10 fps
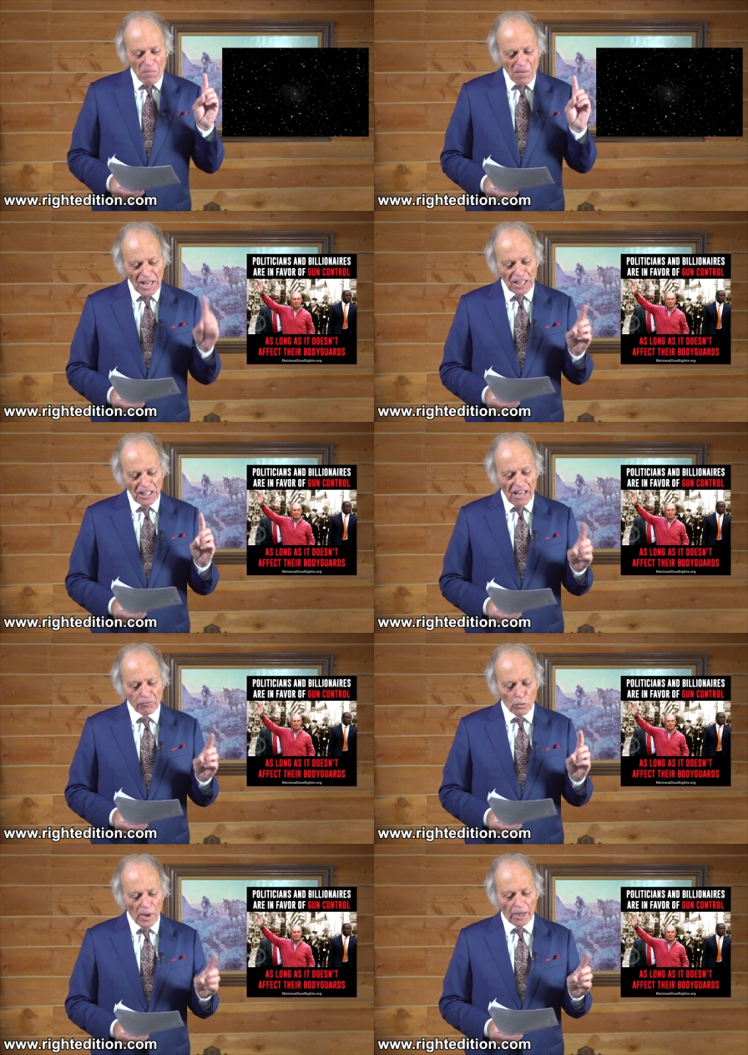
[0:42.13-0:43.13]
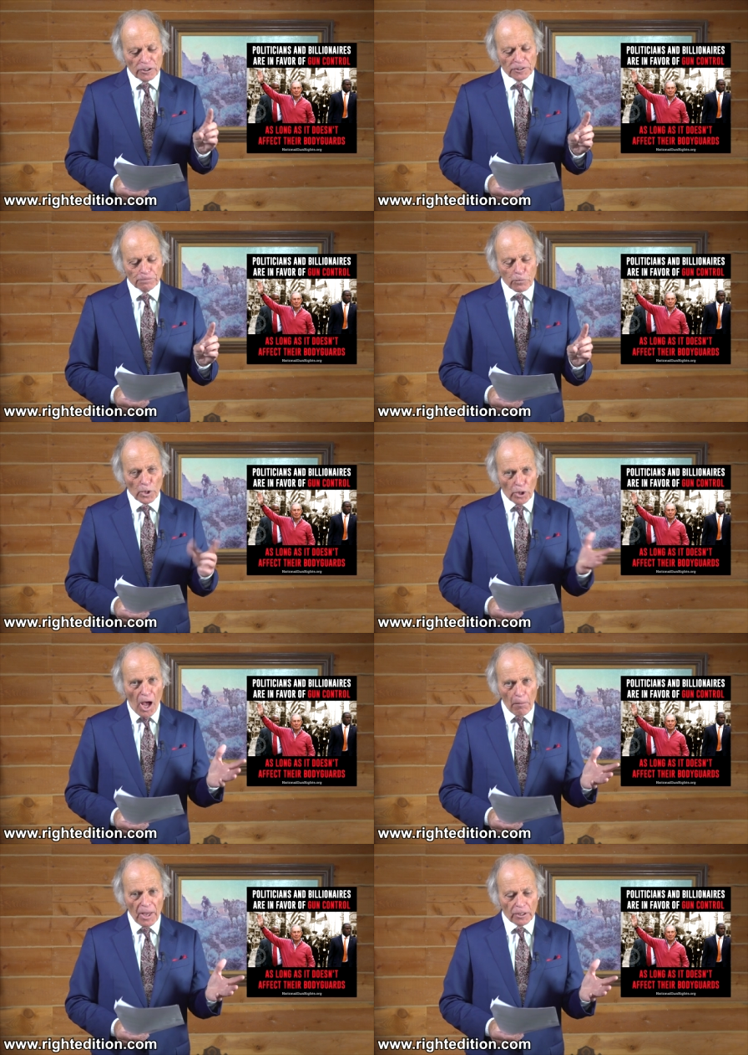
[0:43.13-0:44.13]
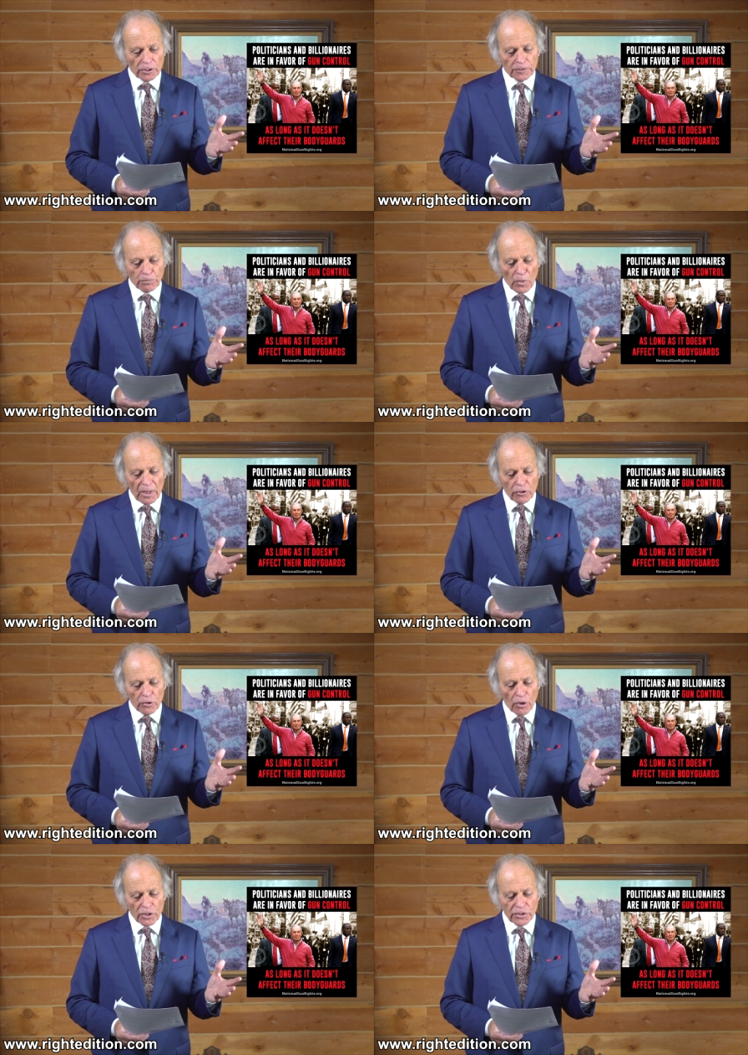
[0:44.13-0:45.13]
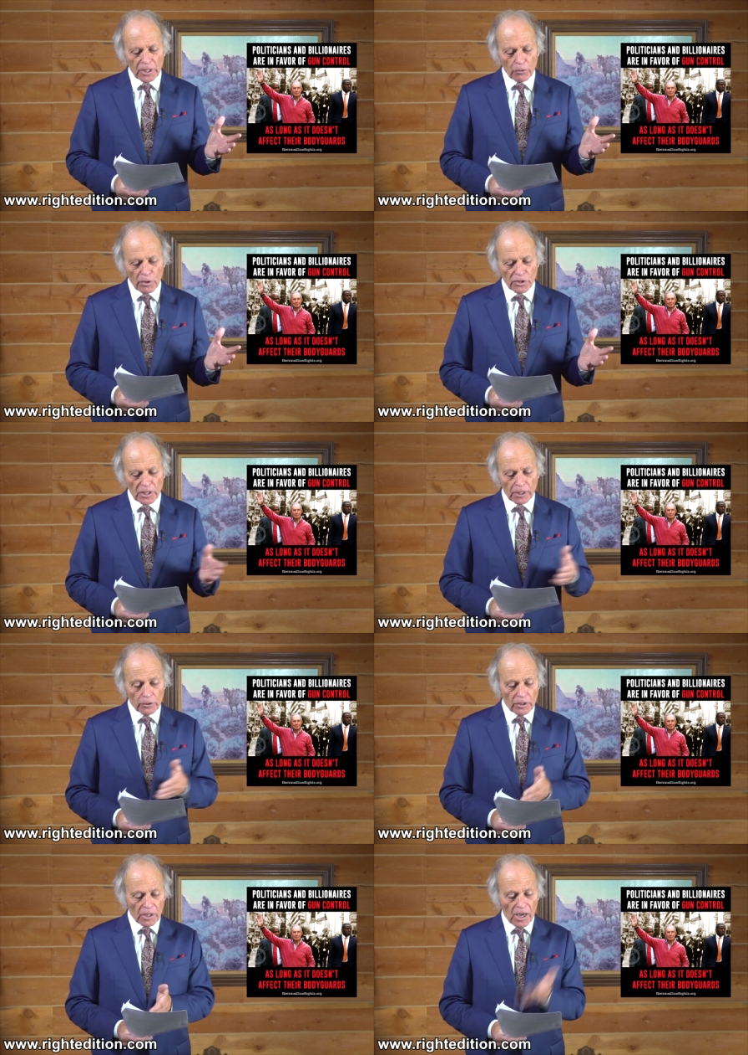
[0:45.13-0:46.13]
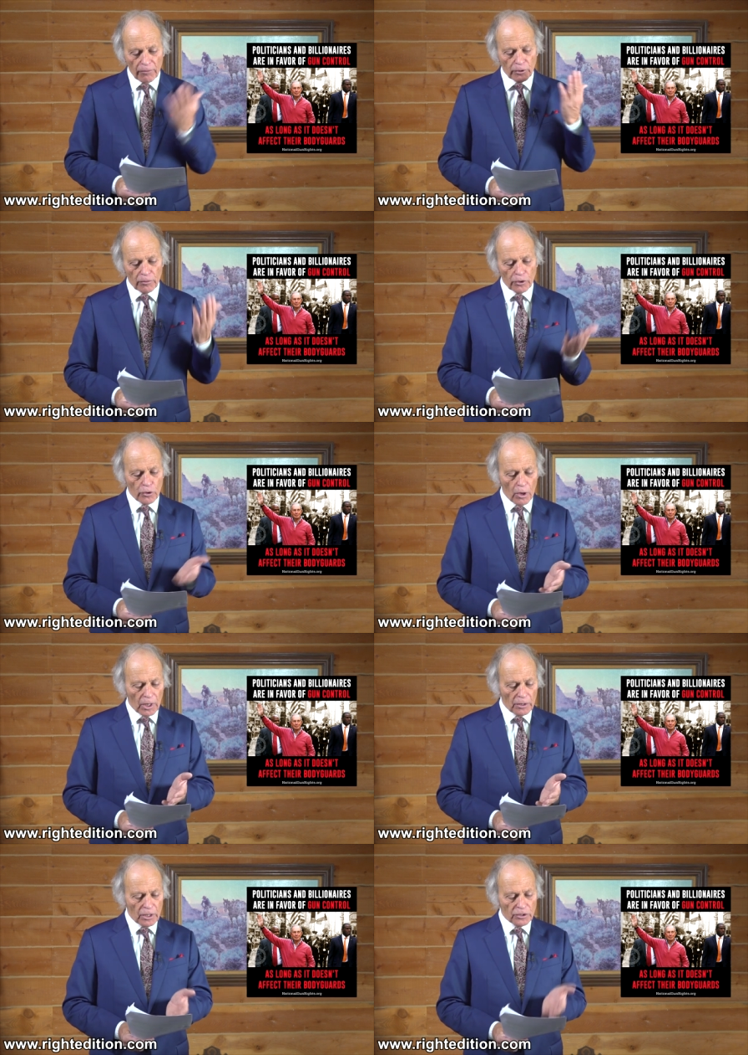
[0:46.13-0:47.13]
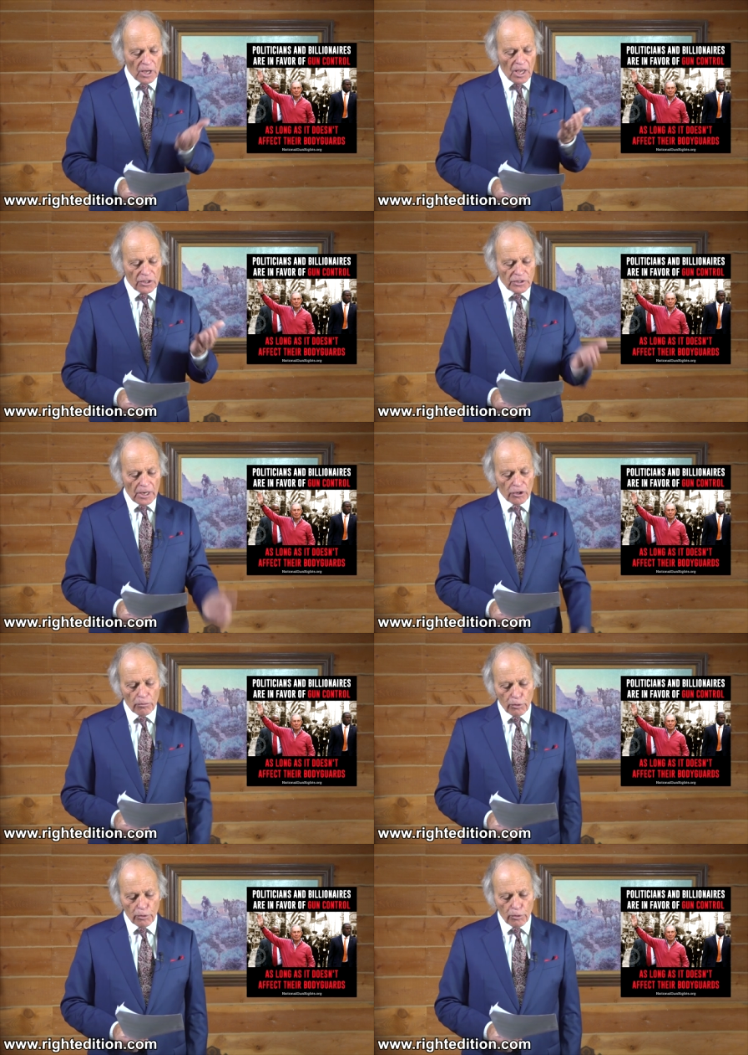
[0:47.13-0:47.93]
Many left-wingers, lawmakers in New York City recently, including the governor of New York and the Senator